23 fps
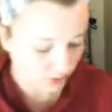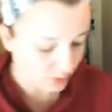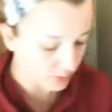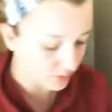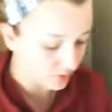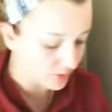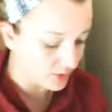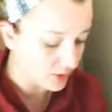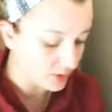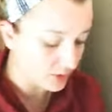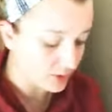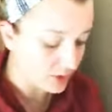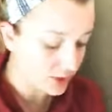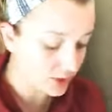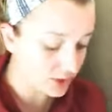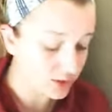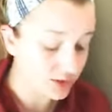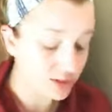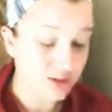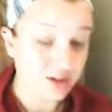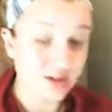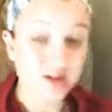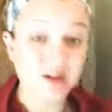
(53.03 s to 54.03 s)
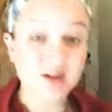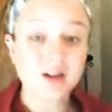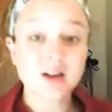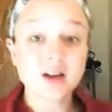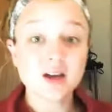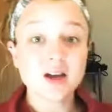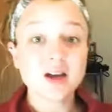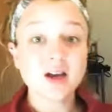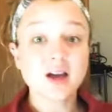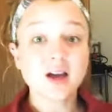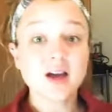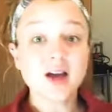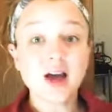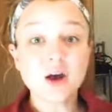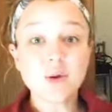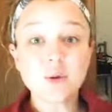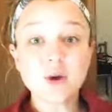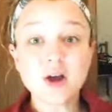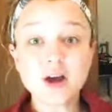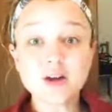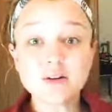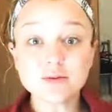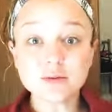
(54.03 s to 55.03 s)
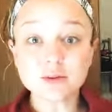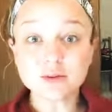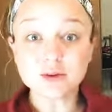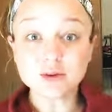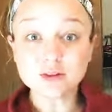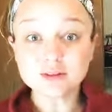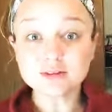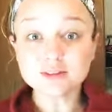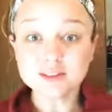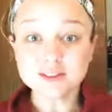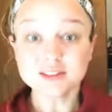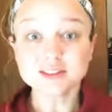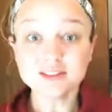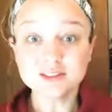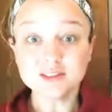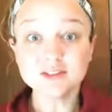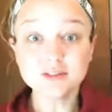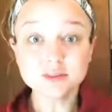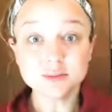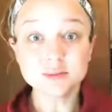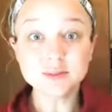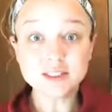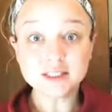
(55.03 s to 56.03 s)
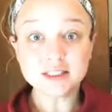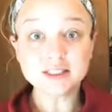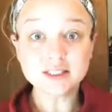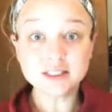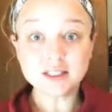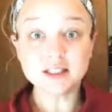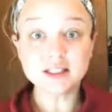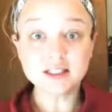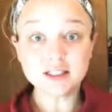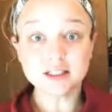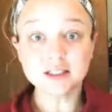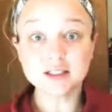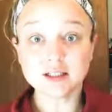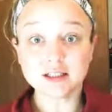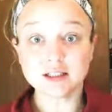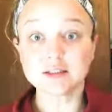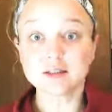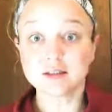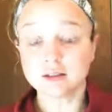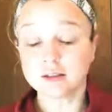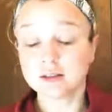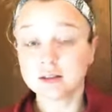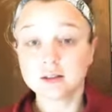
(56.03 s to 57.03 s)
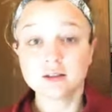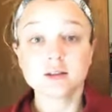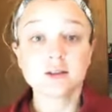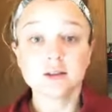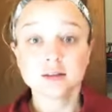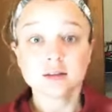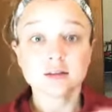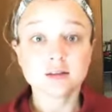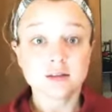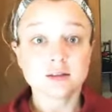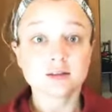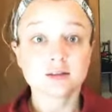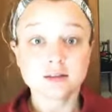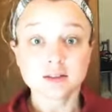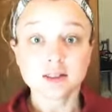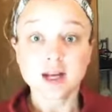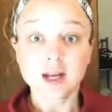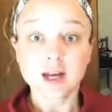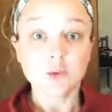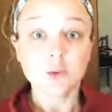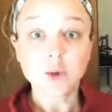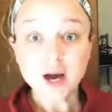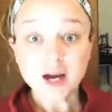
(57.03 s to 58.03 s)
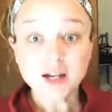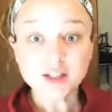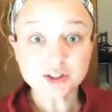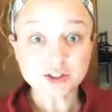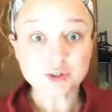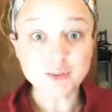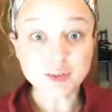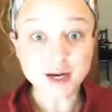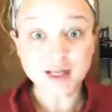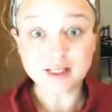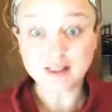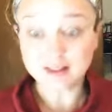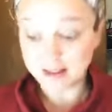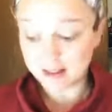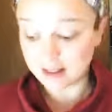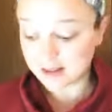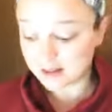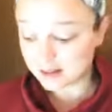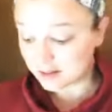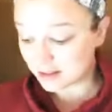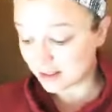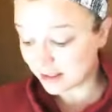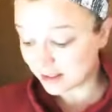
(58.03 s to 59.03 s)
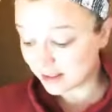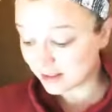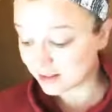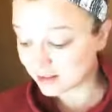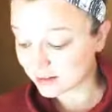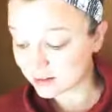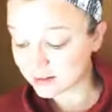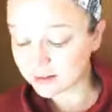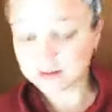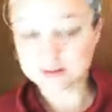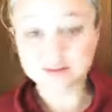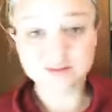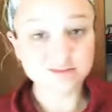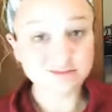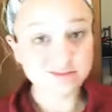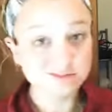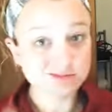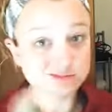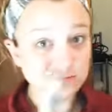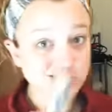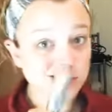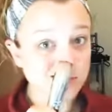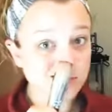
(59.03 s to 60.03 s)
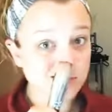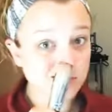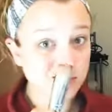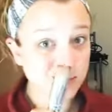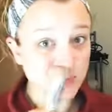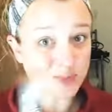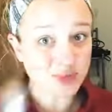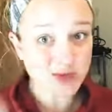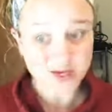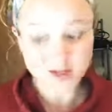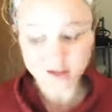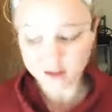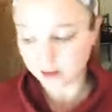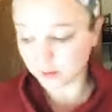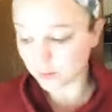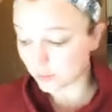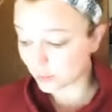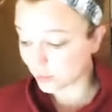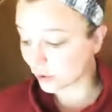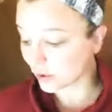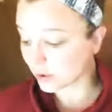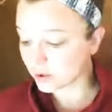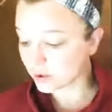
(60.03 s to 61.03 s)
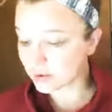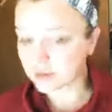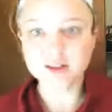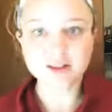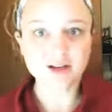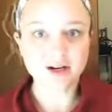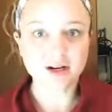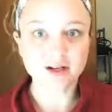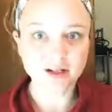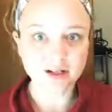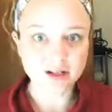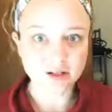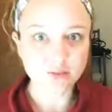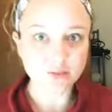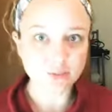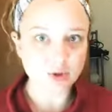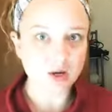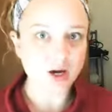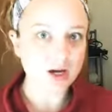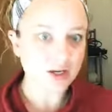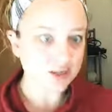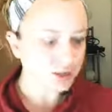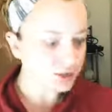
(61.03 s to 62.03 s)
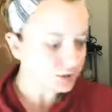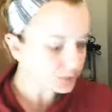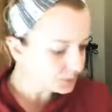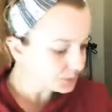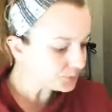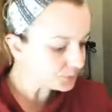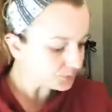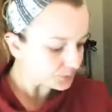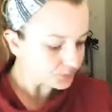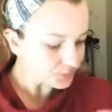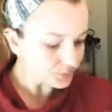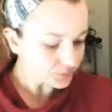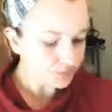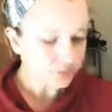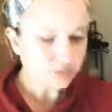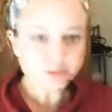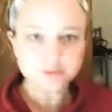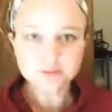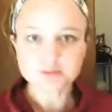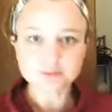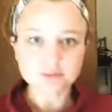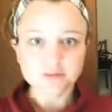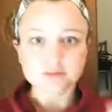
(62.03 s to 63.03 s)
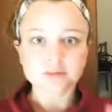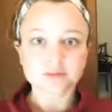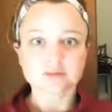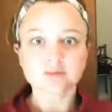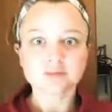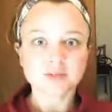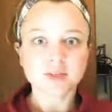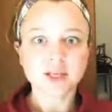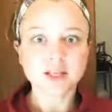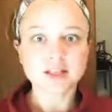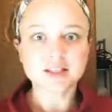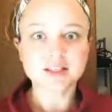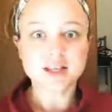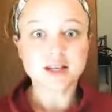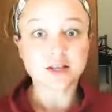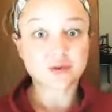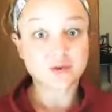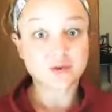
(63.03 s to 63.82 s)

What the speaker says: foundation. However, oh my God, I washed mine last night. This is my backup brush that I didn't wash. It's not dry